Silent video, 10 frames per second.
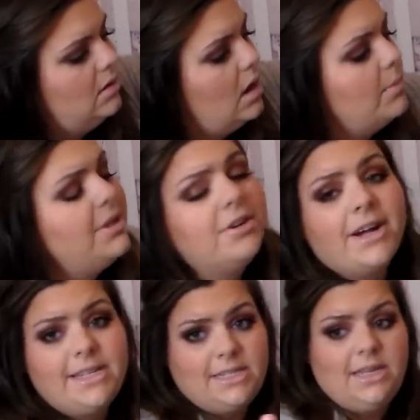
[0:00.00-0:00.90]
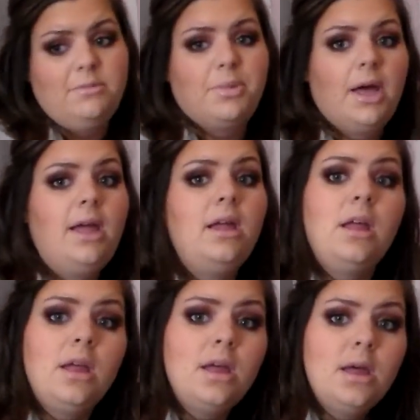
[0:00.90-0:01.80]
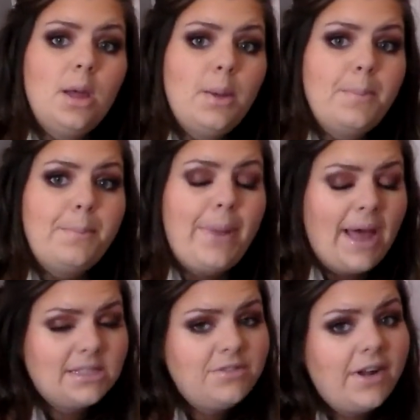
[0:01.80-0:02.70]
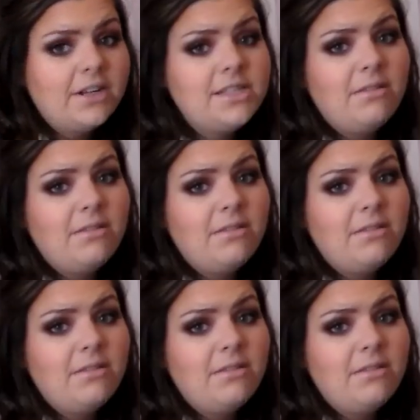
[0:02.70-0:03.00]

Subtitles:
call me crazy, but pacifiers